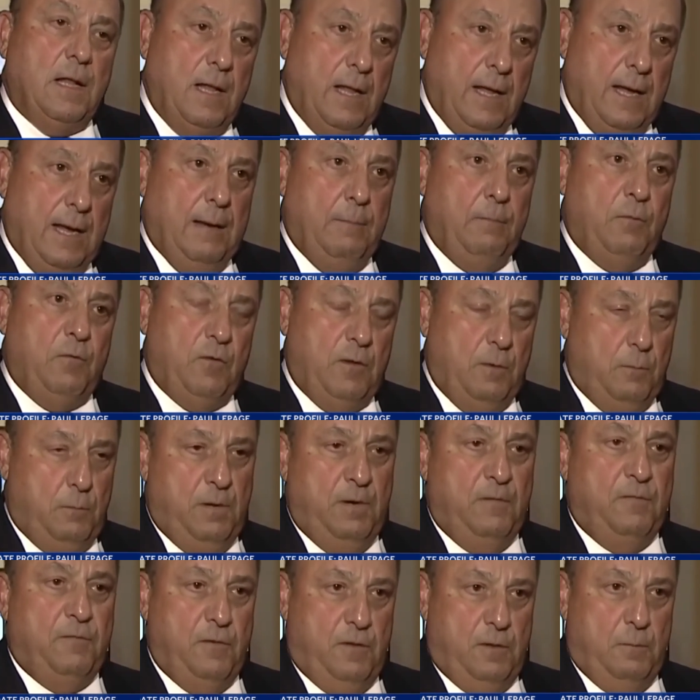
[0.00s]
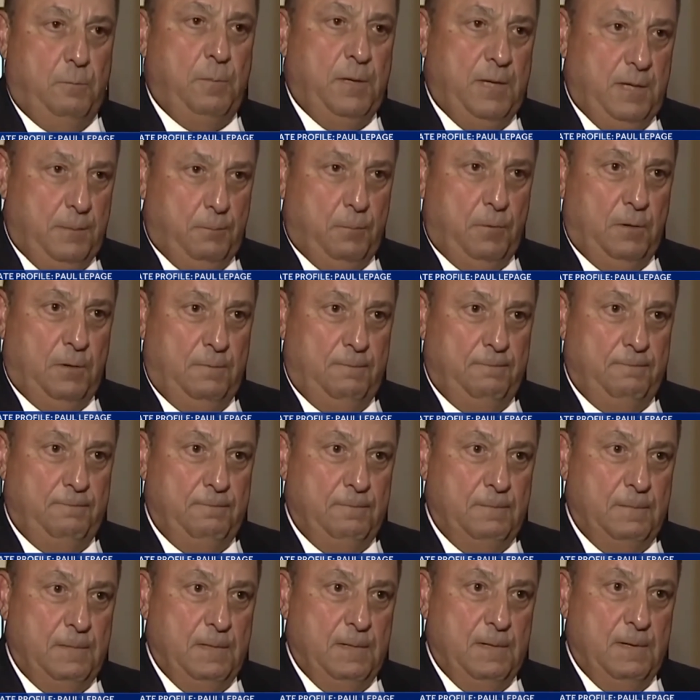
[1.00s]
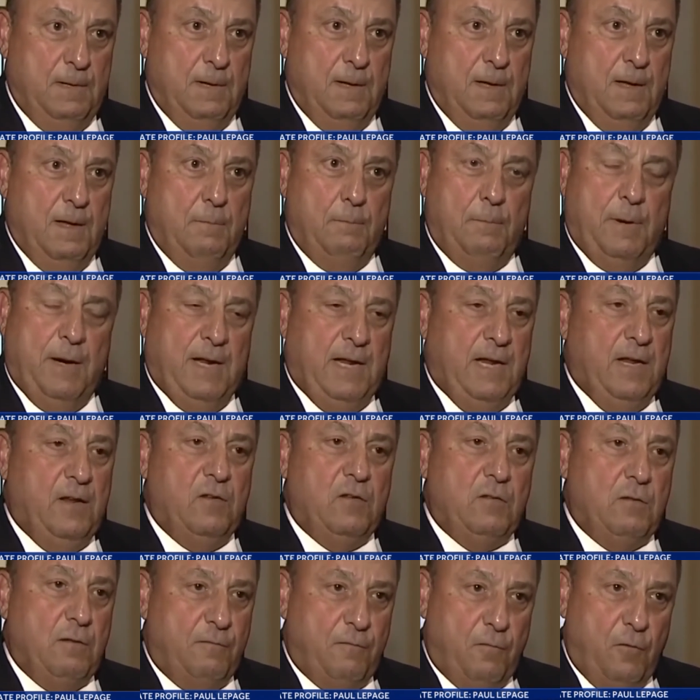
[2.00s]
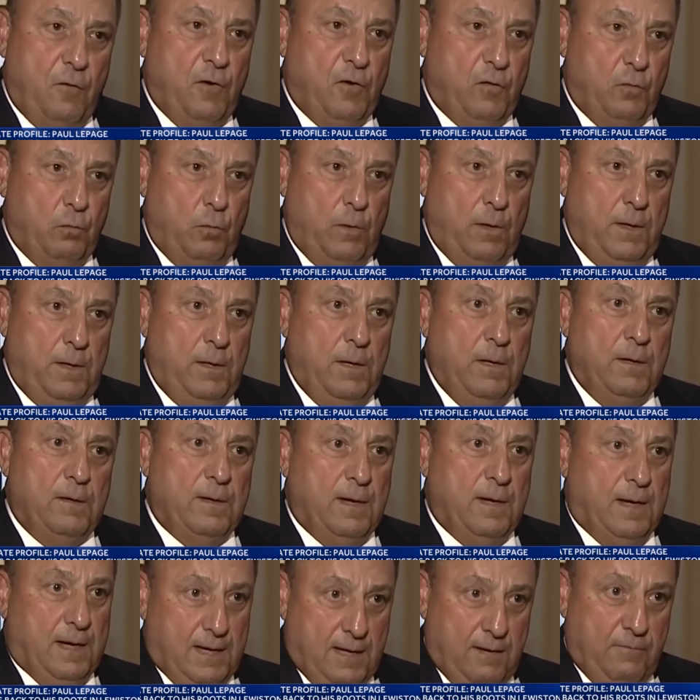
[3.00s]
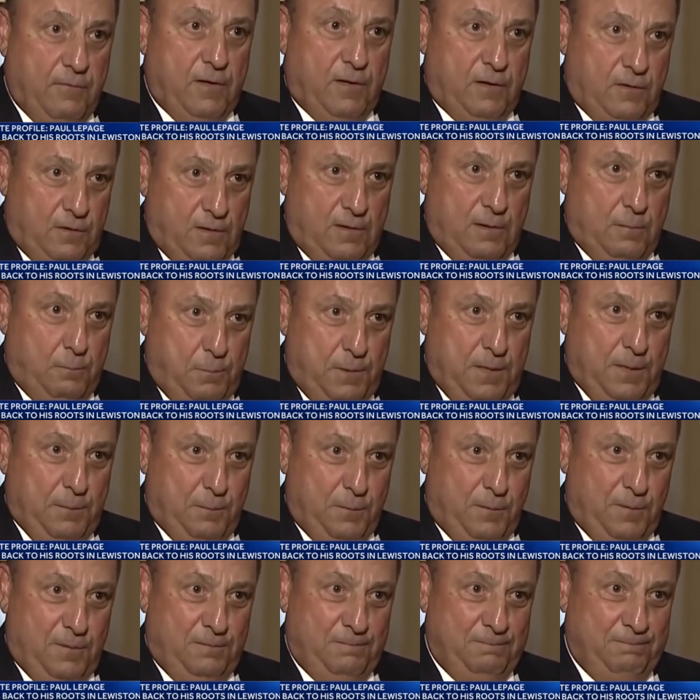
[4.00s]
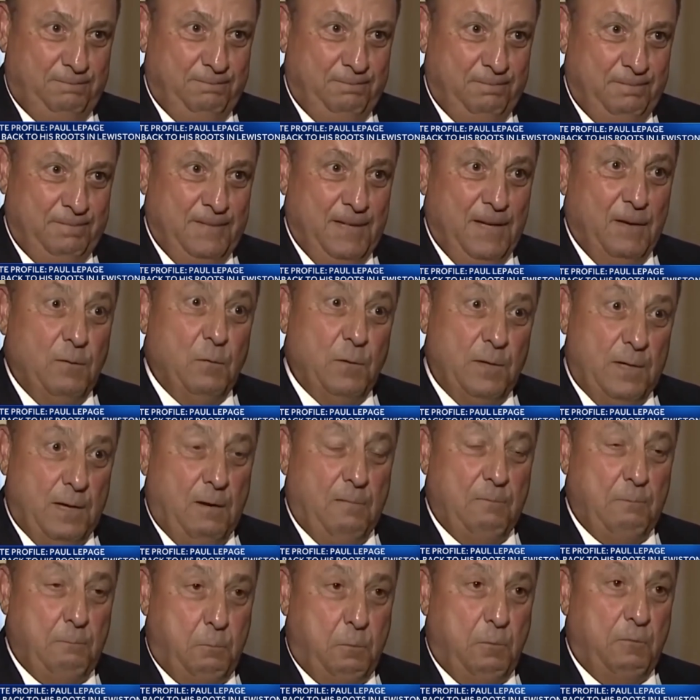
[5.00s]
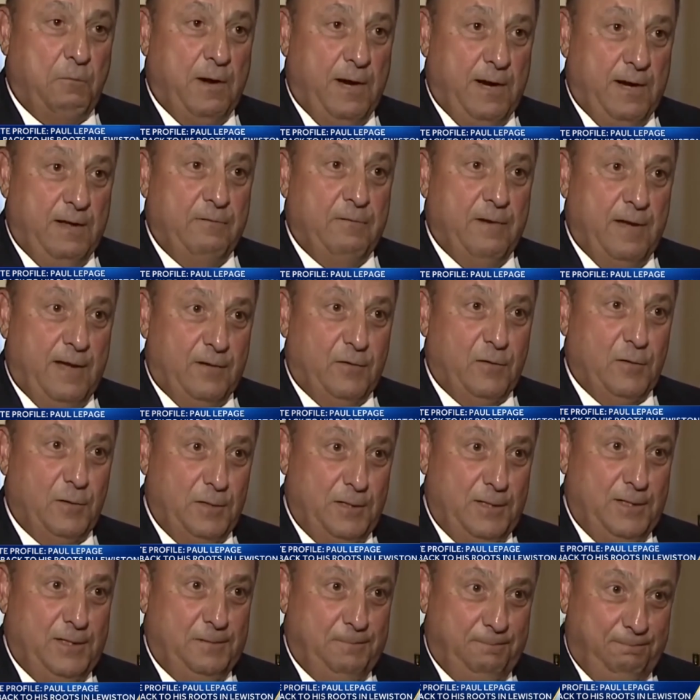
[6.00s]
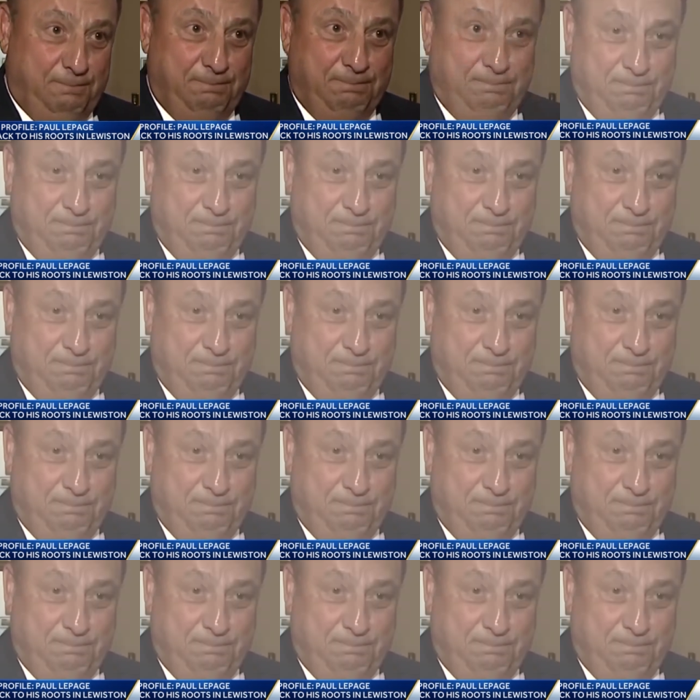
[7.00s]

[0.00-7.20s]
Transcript: got in the way of his substance. But he's the first one to give it to the people without providing Vaseline.